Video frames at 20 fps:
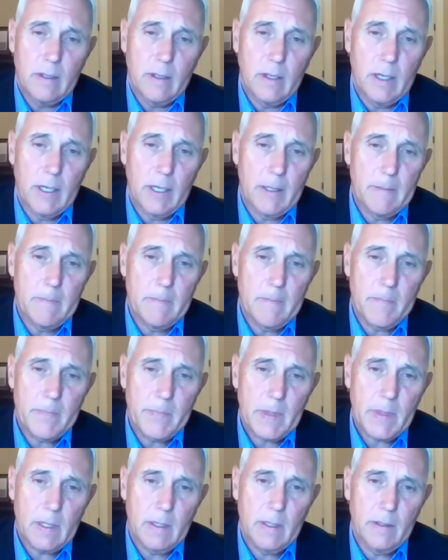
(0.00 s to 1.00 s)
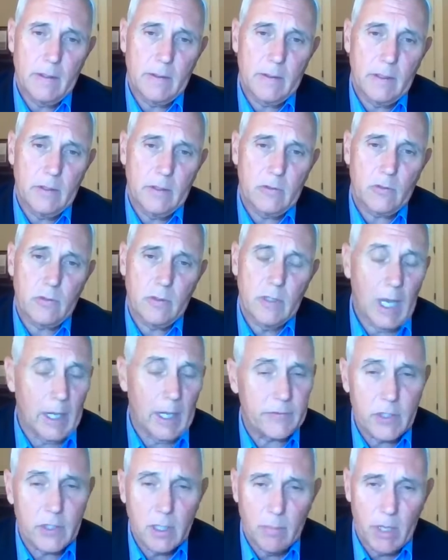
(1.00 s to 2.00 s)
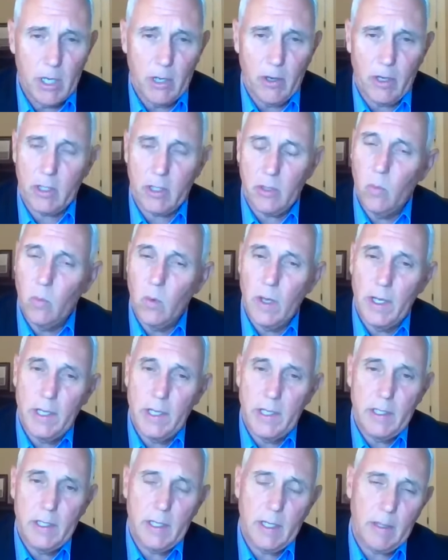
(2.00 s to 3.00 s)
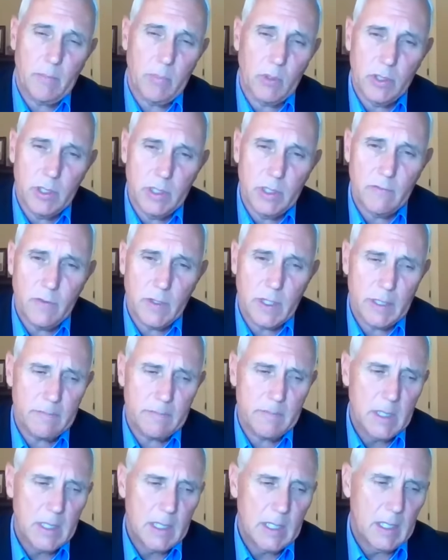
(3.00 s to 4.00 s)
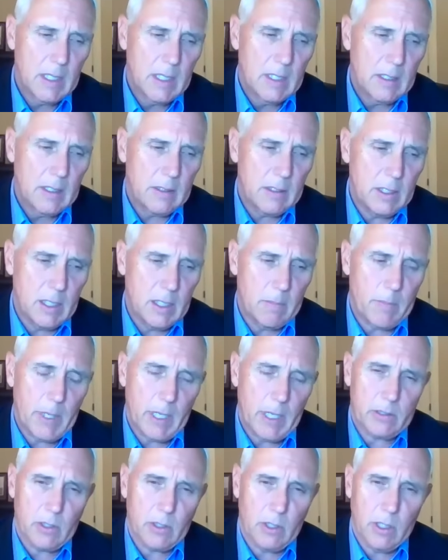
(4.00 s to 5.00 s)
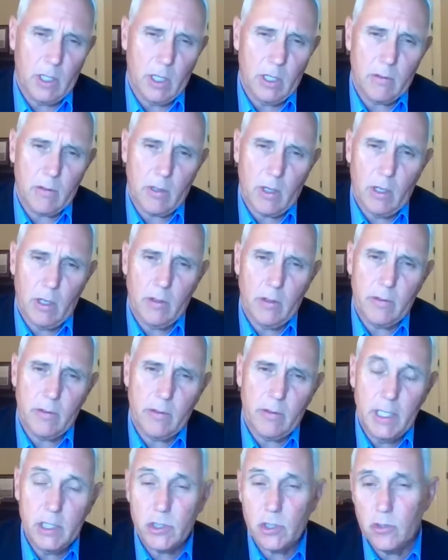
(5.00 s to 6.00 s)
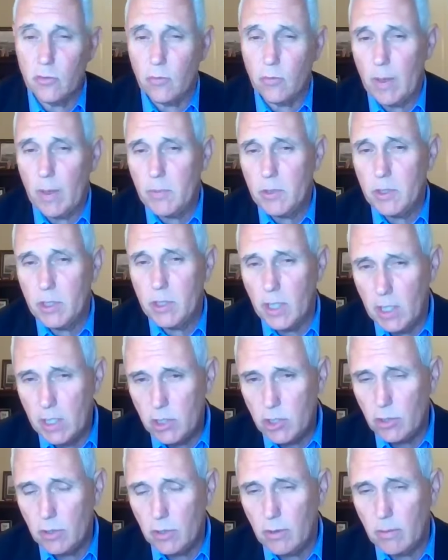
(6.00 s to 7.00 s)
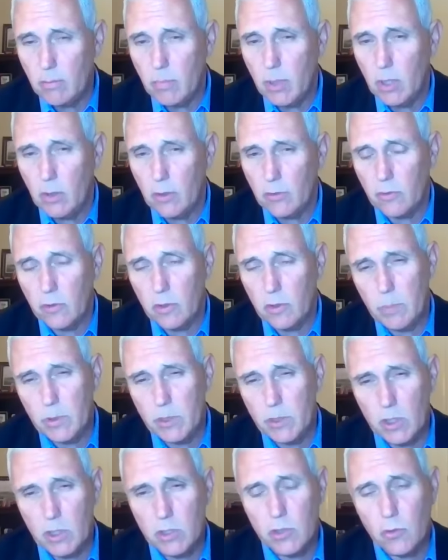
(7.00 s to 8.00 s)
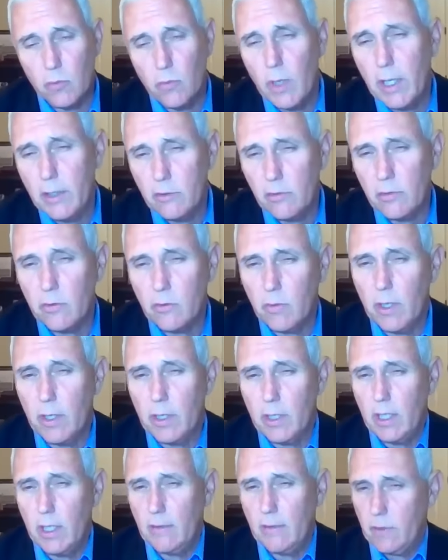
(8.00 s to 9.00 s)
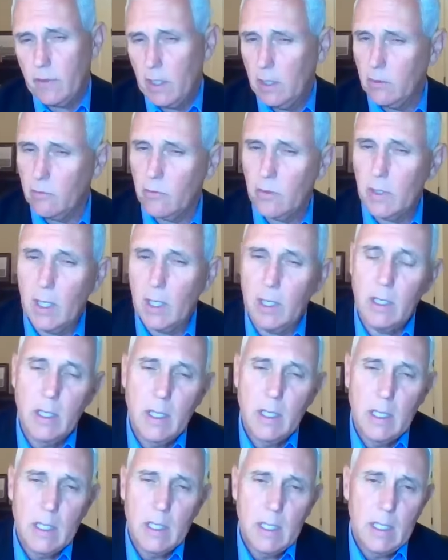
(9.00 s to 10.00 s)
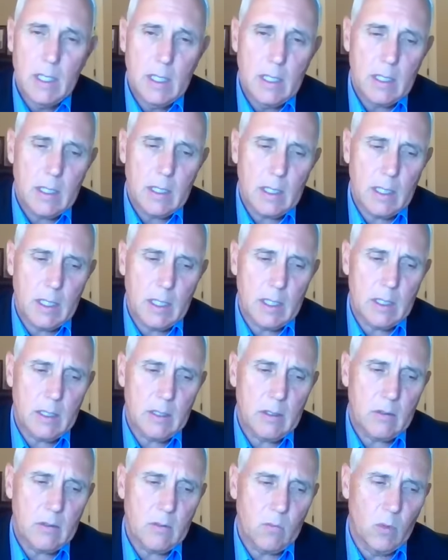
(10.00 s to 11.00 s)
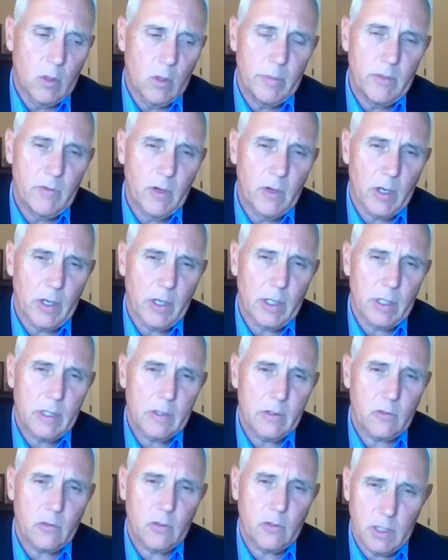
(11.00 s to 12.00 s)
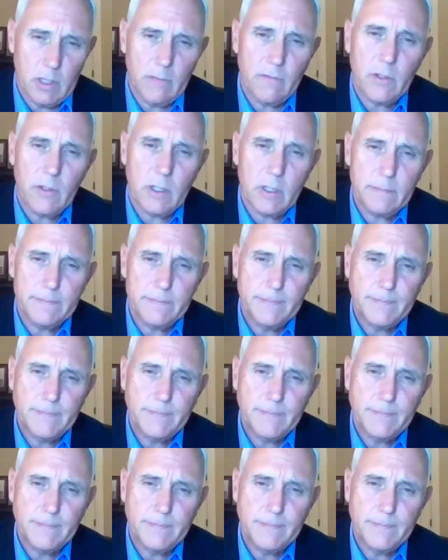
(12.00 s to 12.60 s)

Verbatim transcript: Um, uh, it's not the American way. And I believe the impact on our, our nation's reputation, but also the potential rising threat in Afghanistan will be very significant.